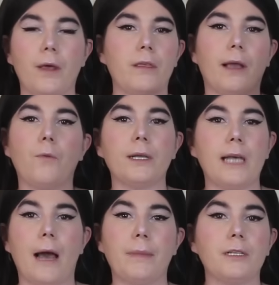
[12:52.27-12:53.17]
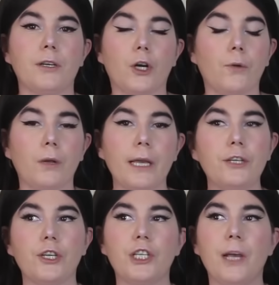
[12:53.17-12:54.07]
with like what's happened in her
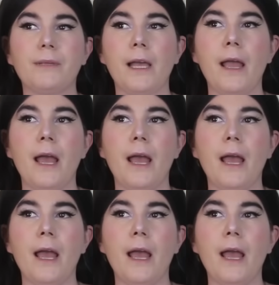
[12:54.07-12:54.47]
relationships,